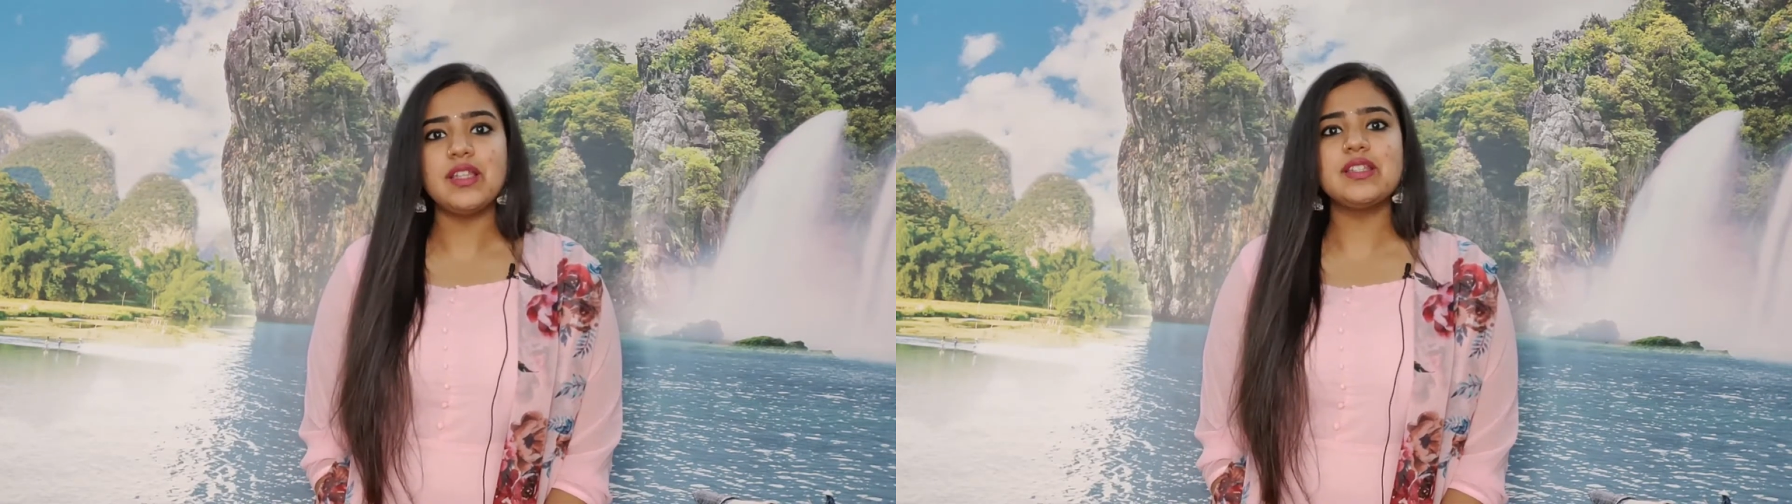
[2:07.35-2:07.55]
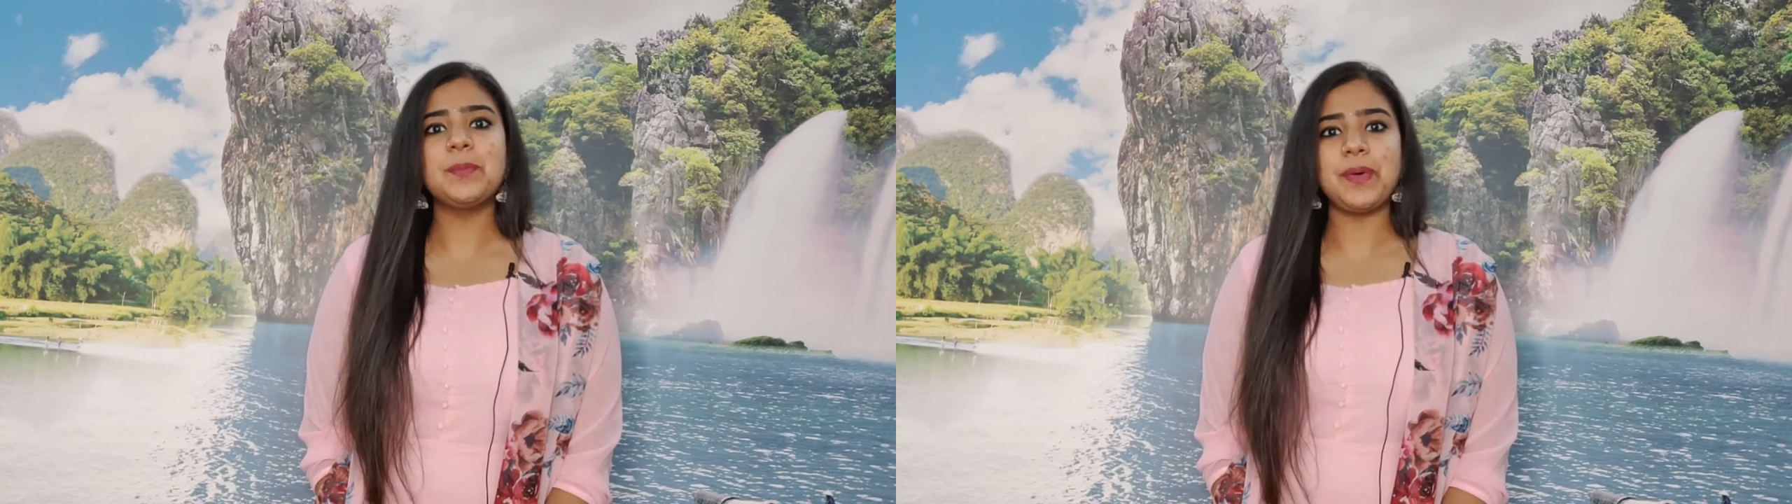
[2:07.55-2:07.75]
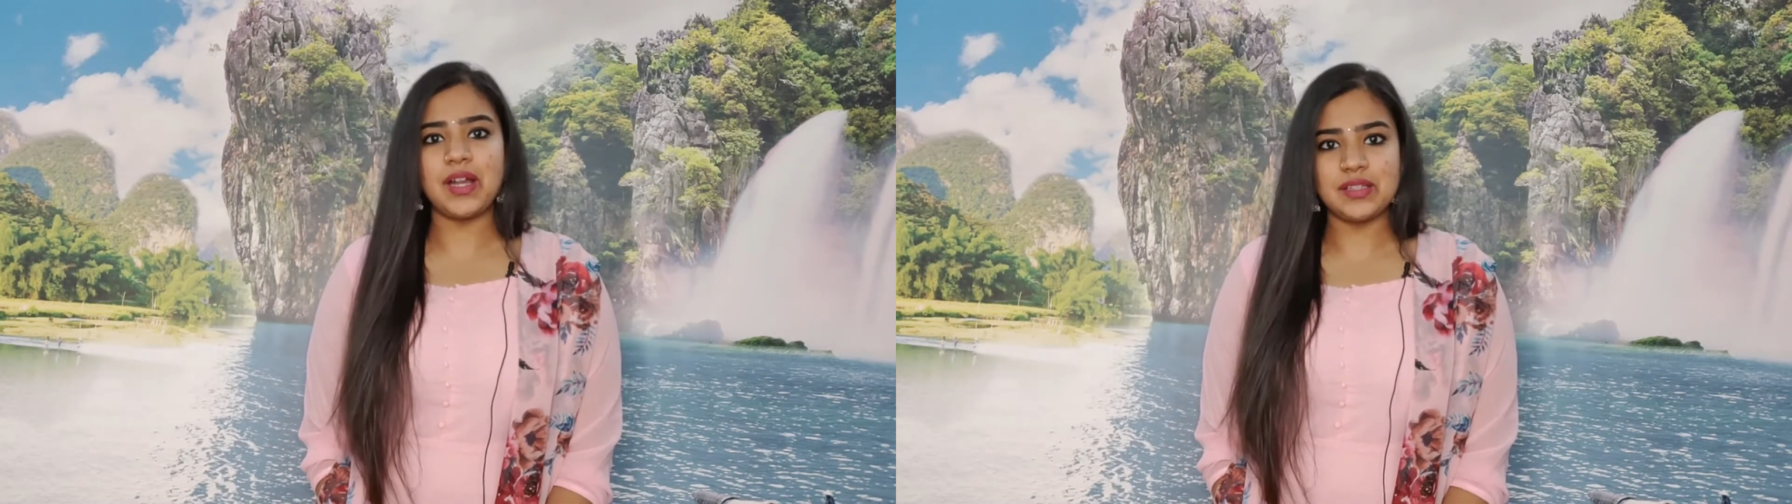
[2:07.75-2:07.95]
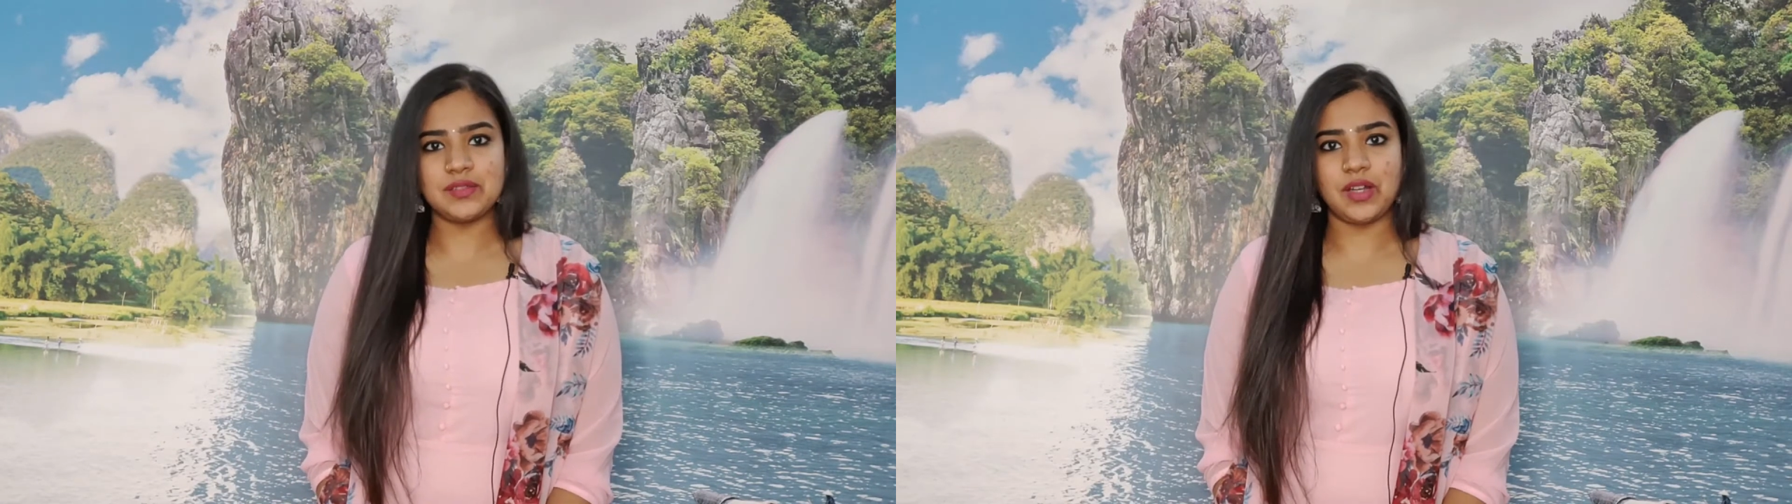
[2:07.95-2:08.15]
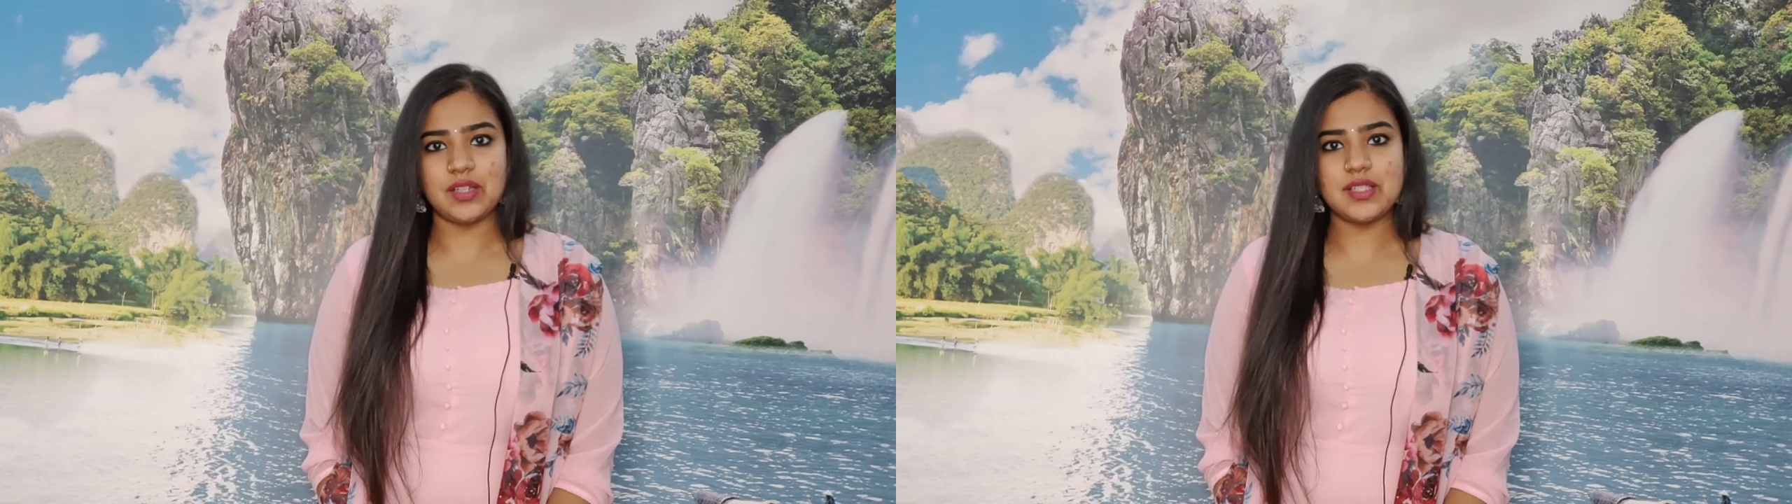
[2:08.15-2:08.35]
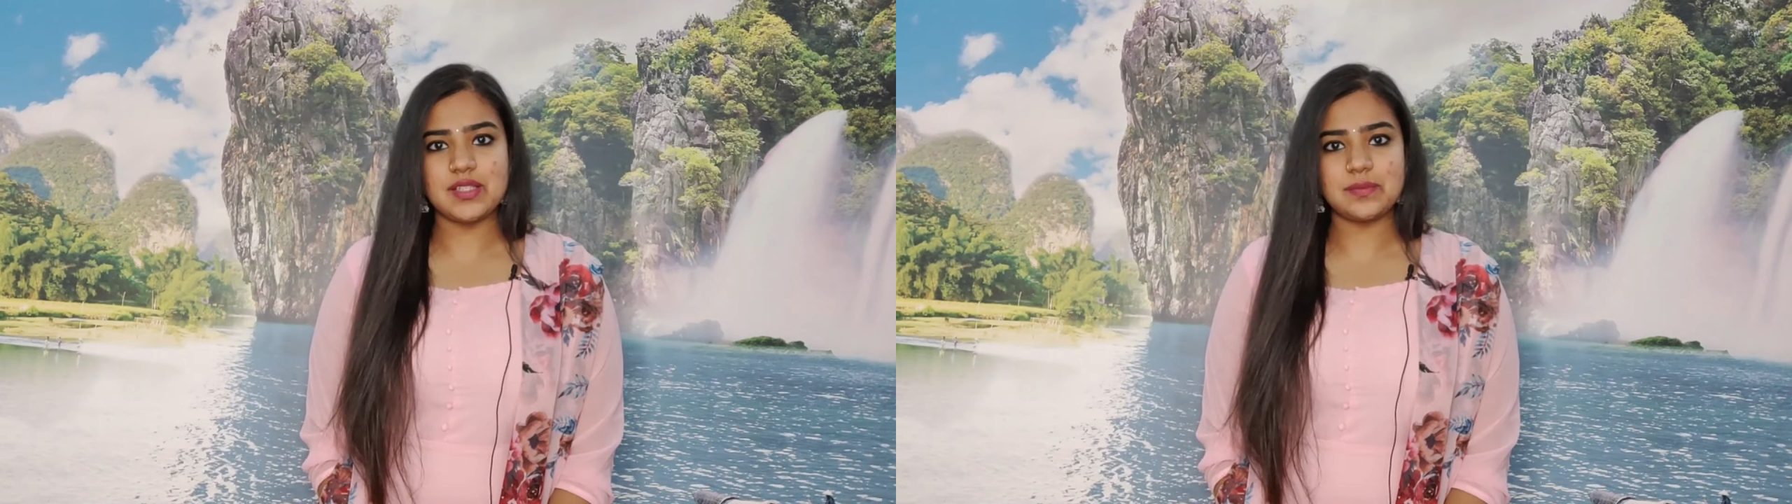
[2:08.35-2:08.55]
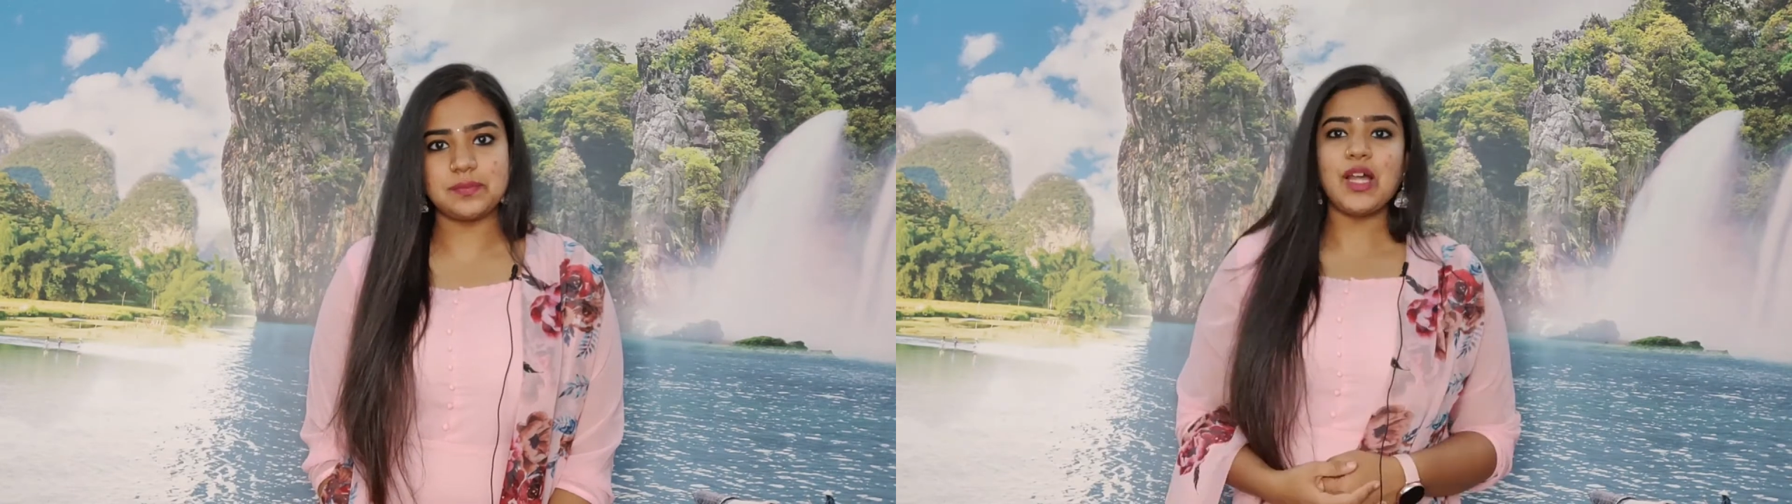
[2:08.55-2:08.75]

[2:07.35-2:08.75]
the Pandavas.